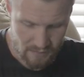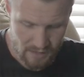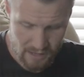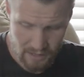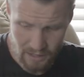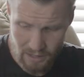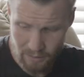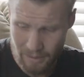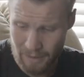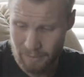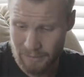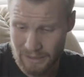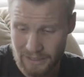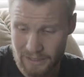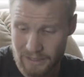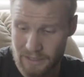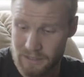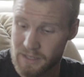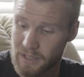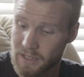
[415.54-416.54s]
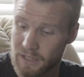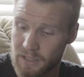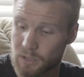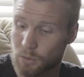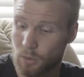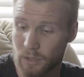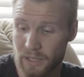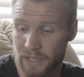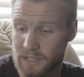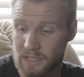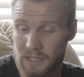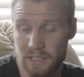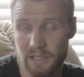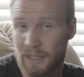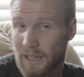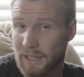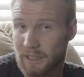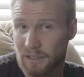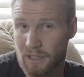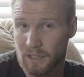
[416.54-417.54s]
I mean, it is a 20D
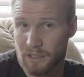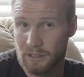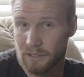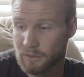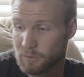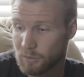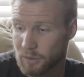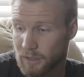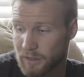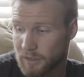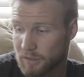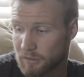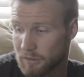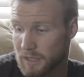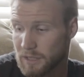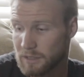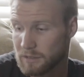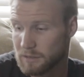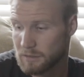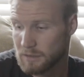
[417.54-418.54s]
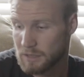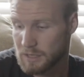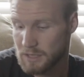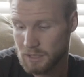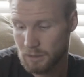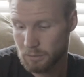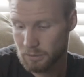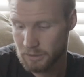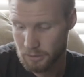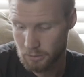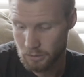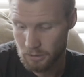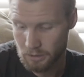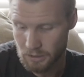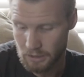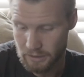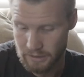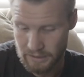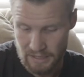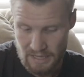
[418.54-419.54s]
nylon with great
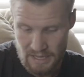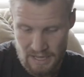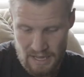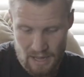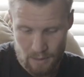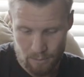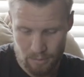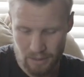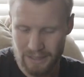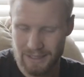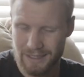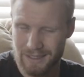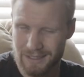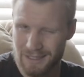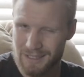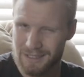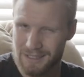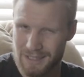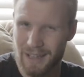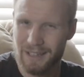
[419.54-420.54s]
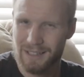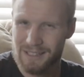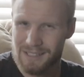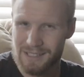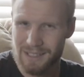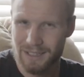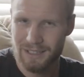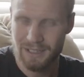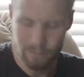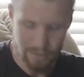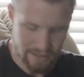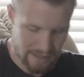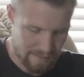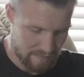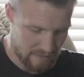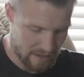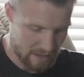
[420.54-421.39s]
DWR on it, but it does kind of stink a bit.